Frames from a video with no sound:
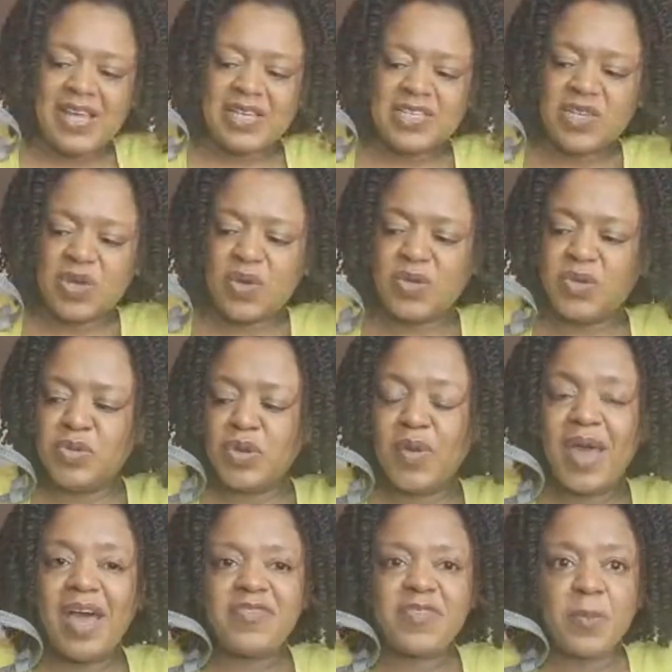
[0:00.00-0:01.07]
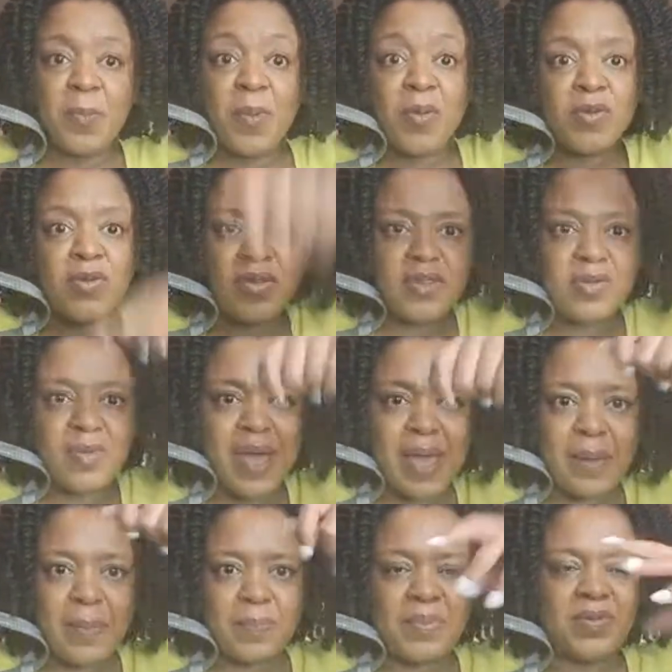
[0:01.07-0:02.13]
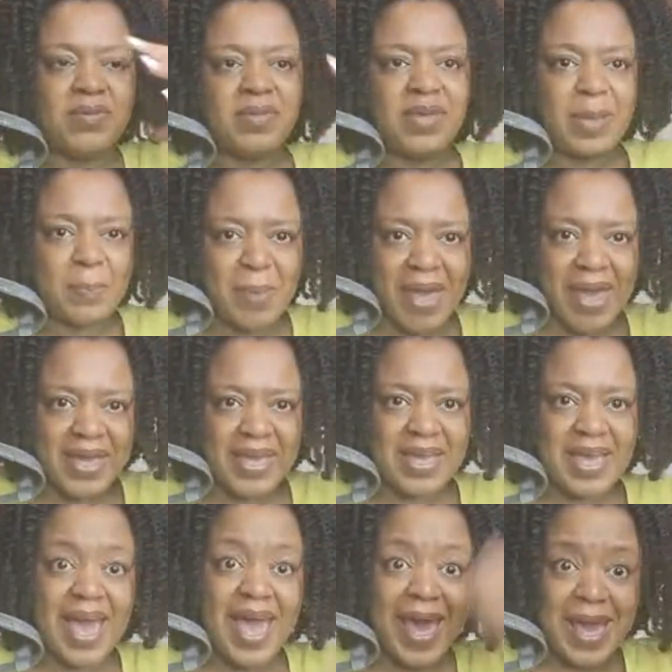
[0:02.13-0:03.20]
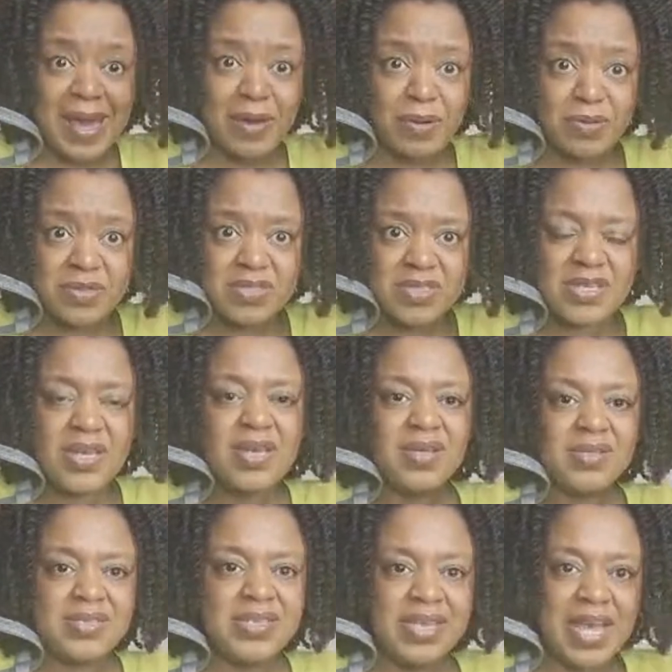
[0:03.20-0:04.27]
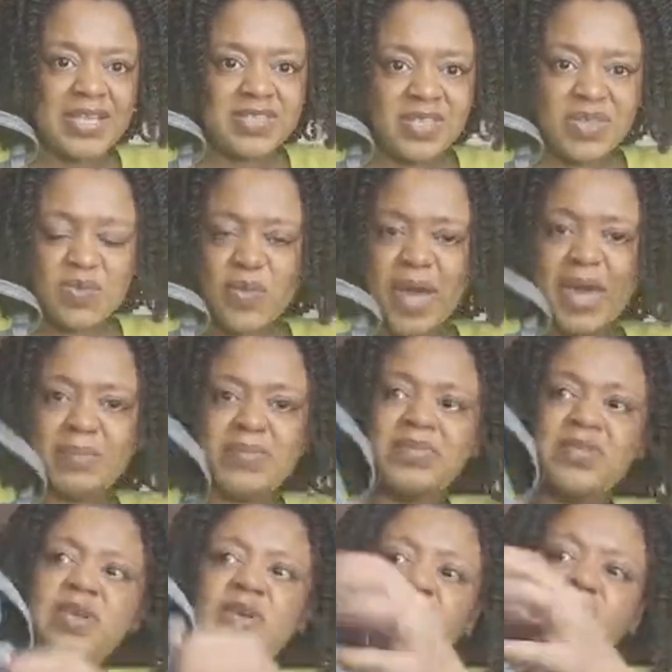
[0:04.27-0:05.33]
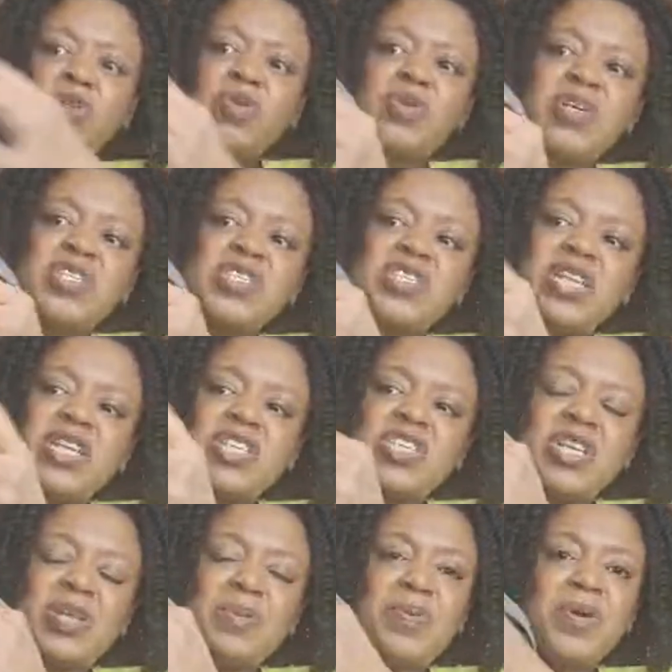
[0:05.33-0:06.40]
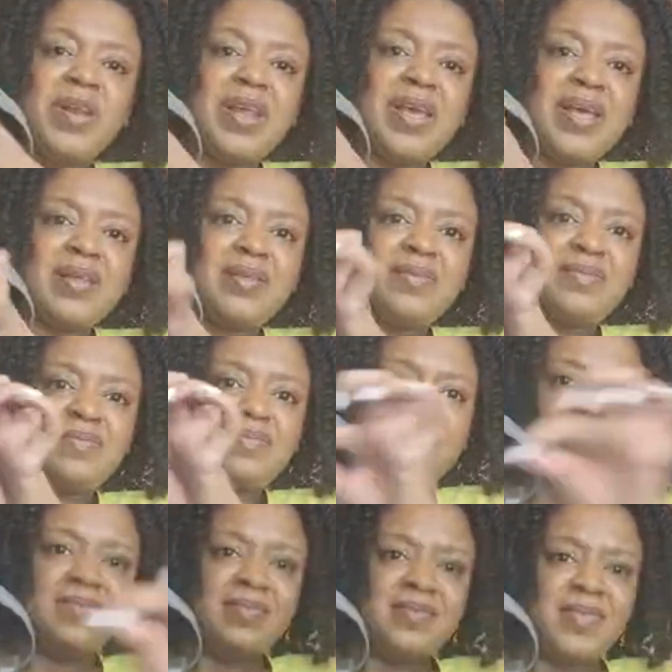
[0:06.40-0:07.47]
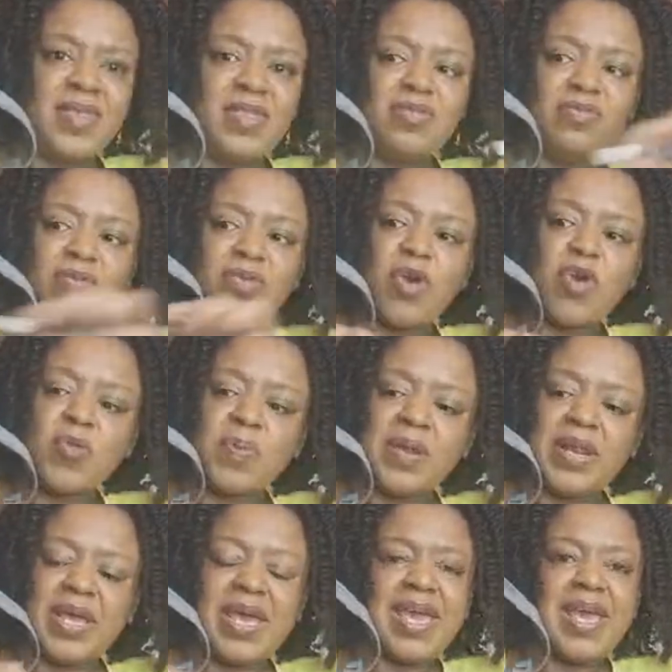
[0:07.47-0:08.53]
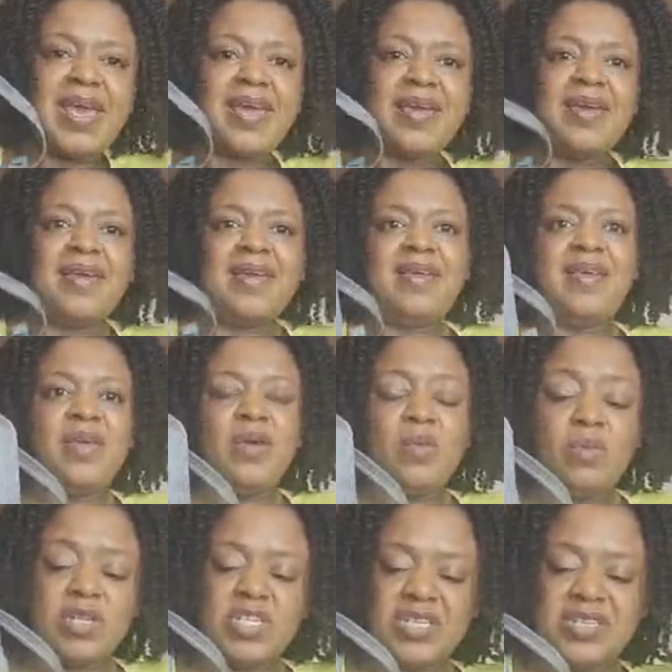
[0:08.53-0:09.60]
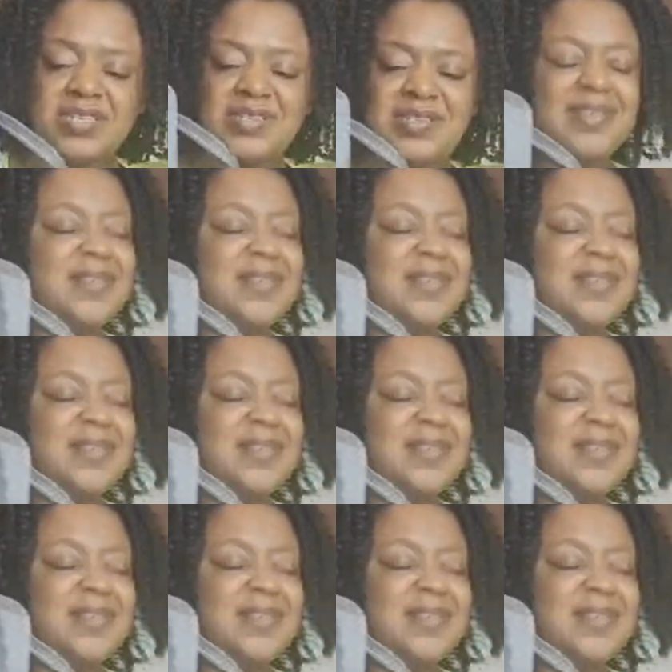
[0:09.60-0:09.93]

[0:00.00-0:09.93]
so you don't have to pull the wipe packet out to get to the wipes. You can just literally pull it through the opening here, which is